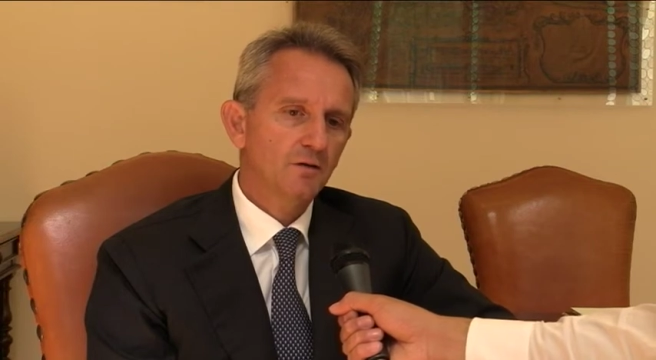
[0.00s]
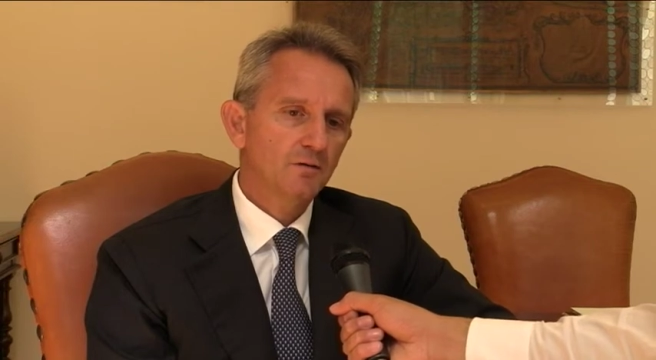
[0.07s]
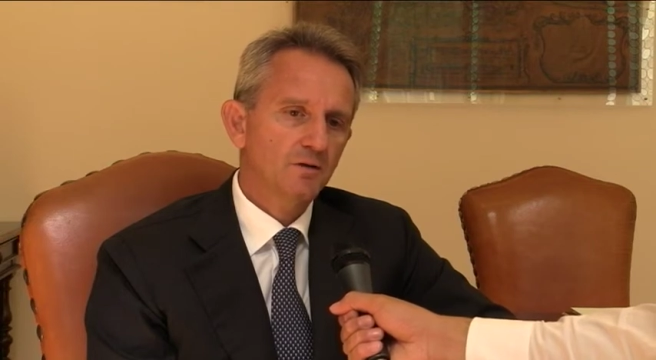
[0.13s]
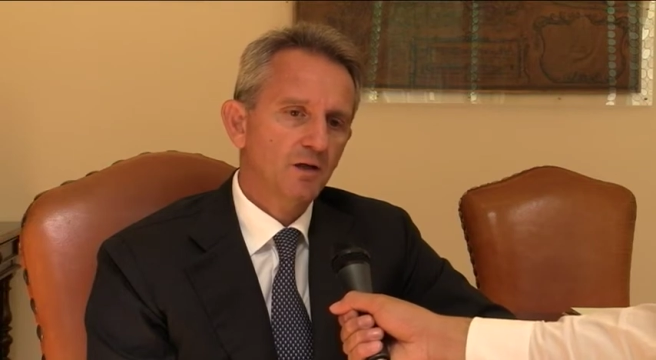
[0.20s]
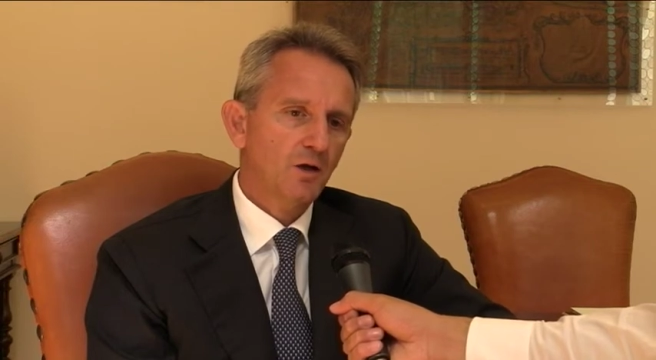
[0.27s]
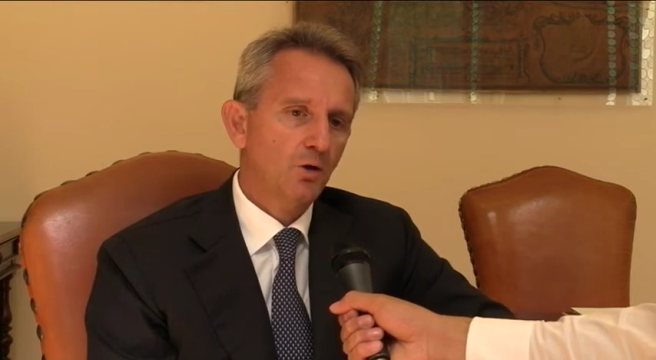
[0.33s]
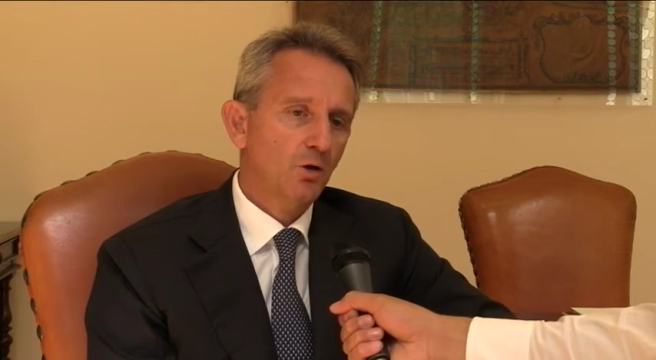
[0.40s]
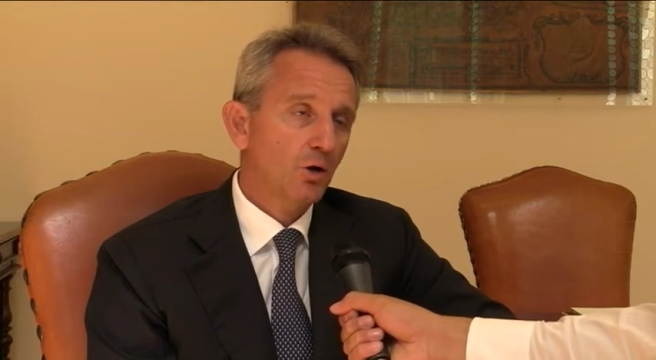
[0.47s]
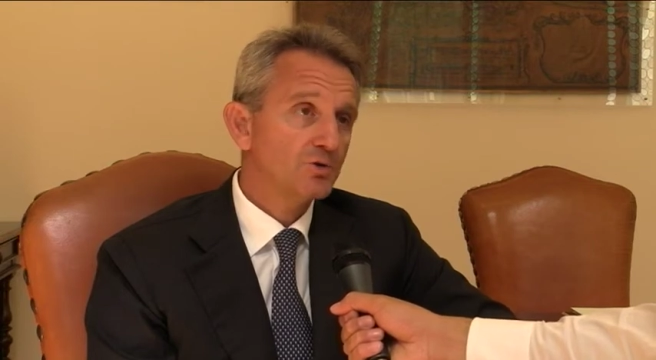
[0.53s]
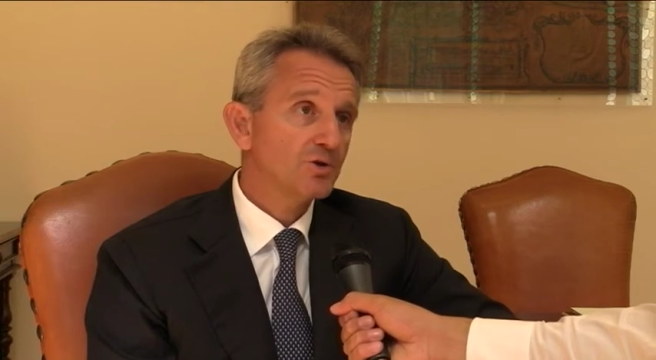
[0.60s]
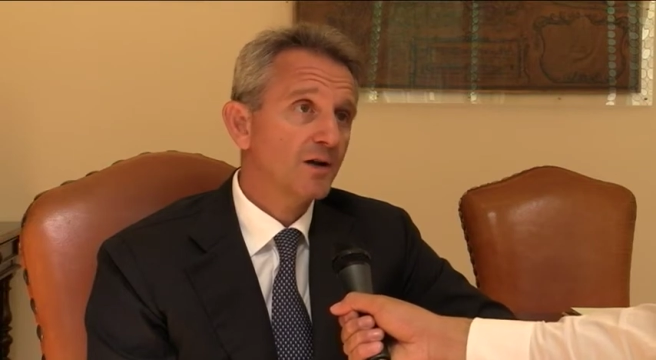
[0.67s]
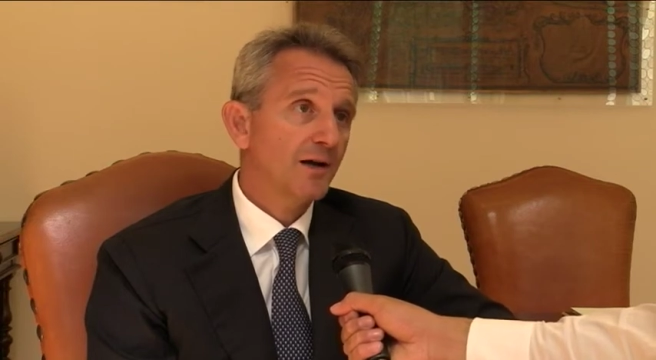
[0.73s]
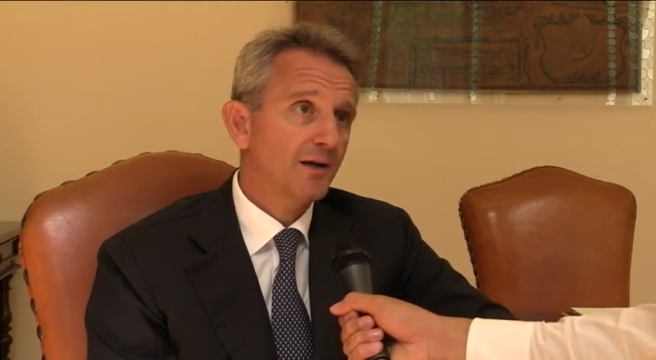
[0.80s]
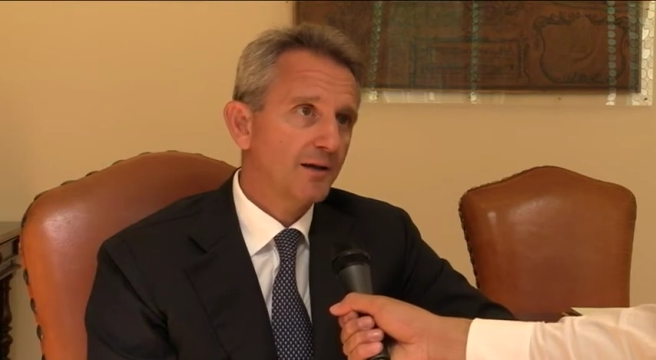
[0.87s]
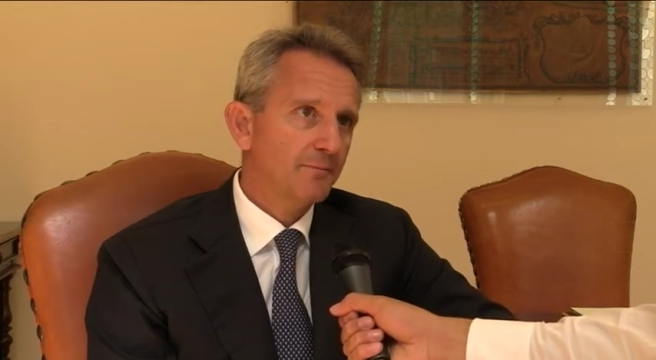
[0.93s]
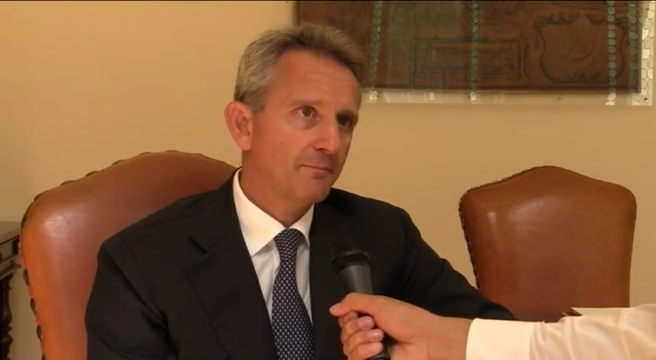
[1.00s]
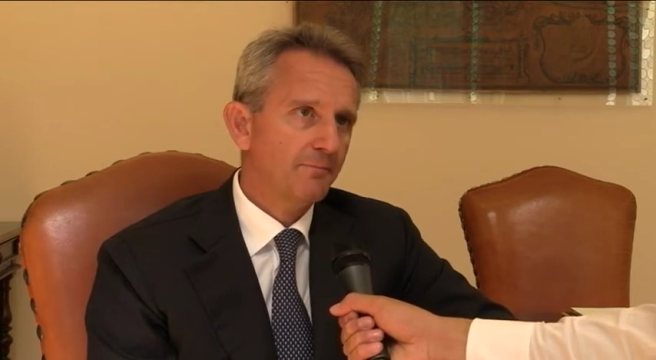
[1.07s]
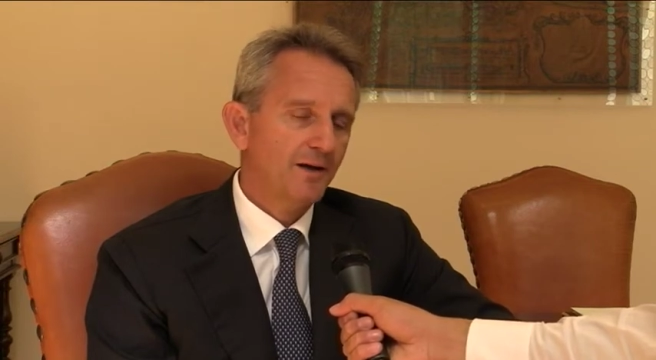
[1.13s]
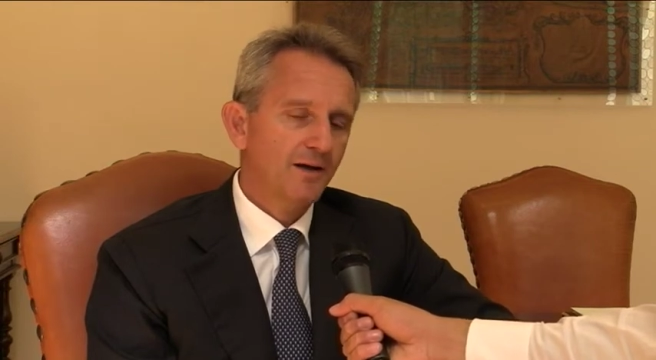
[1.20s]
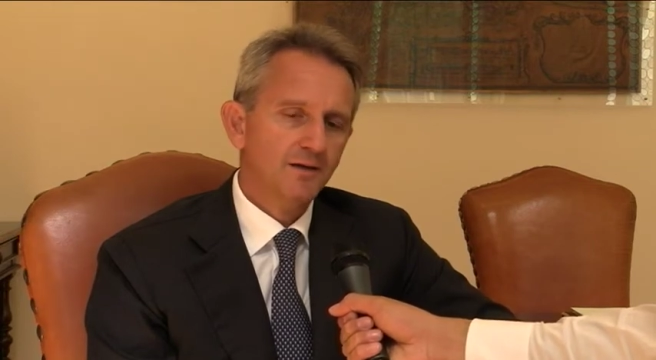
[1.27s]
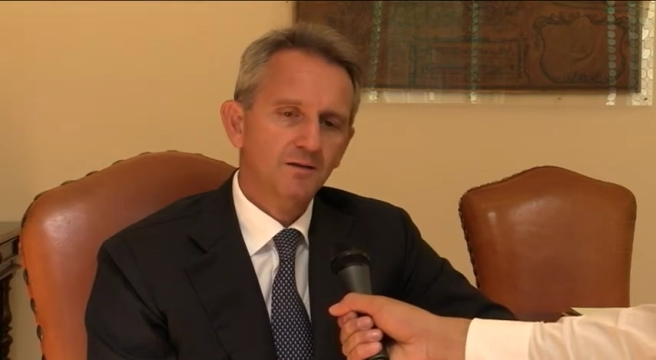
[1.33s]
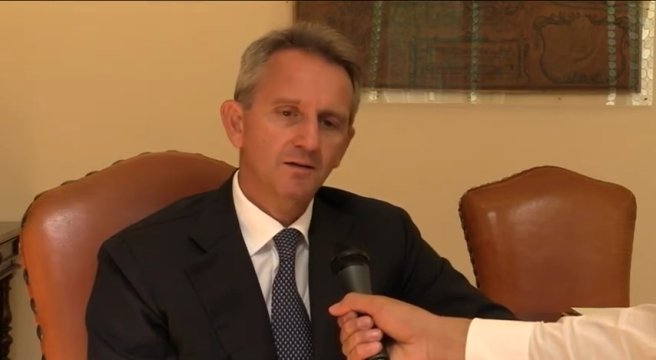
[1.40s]
technological
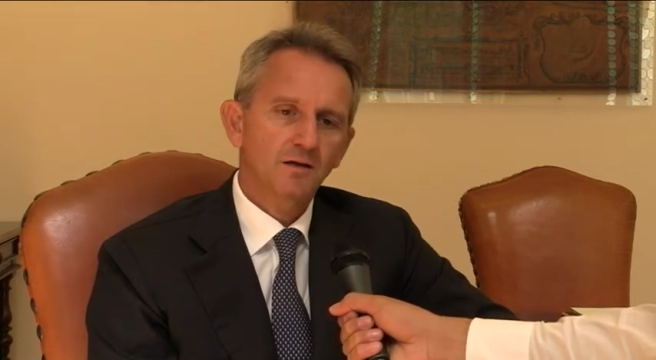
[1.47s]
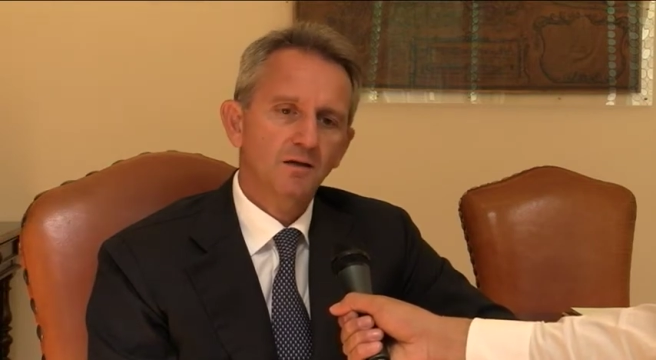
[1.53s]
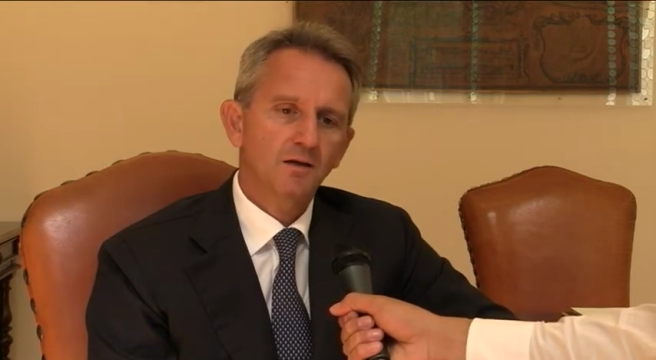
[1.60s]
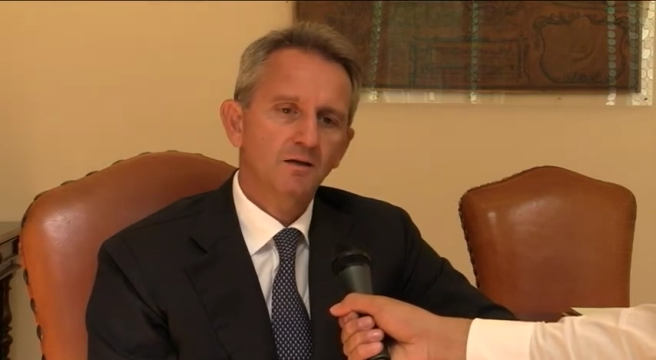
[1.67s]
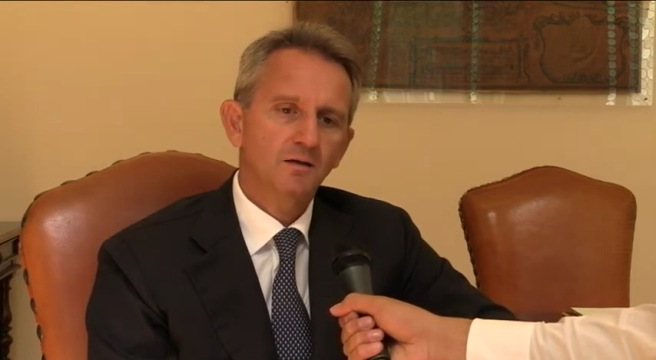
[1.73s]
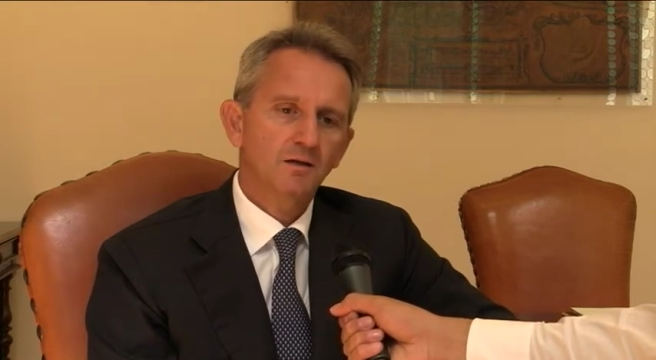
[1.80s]
impact in